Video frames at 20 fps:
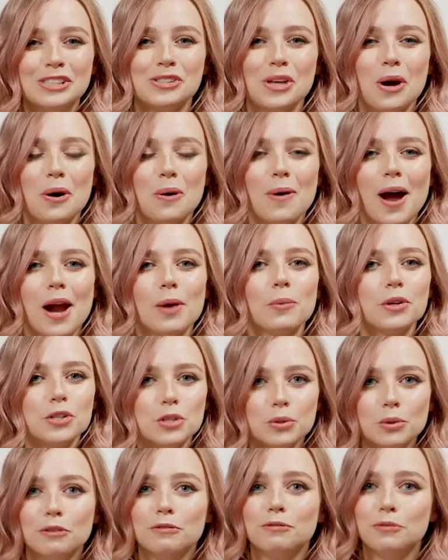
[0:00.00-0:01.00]
So I want
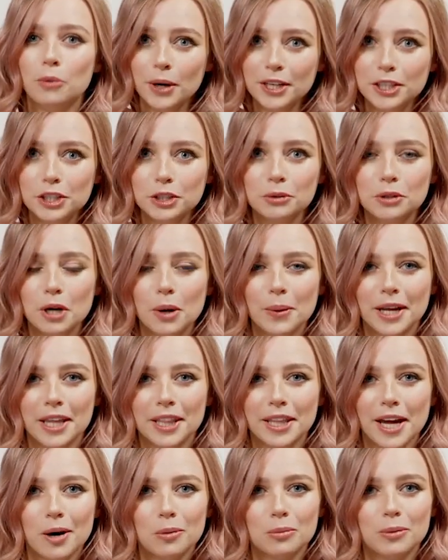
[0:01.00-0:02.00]
to avoid you going
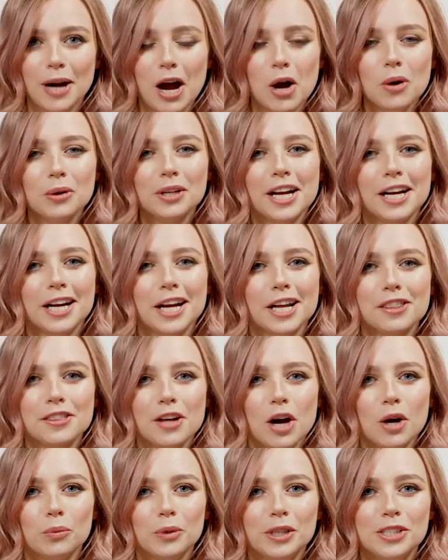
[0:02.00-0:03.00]
that route, and I
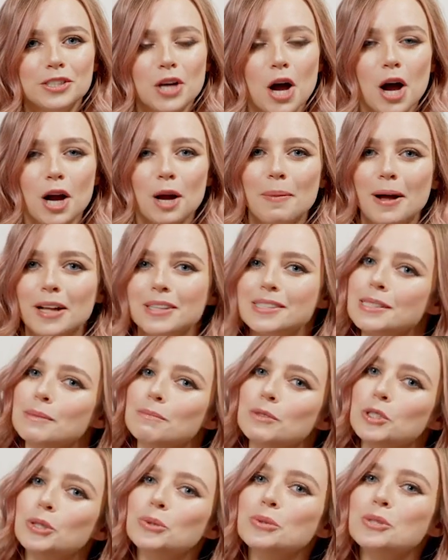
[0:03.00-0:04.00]
thought we'd talk about
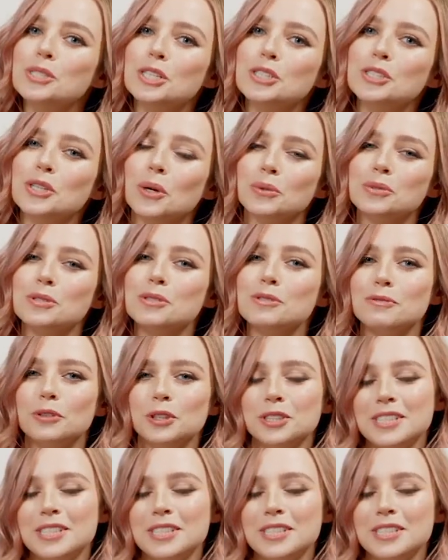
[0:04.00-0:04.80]
some do's and don'ts for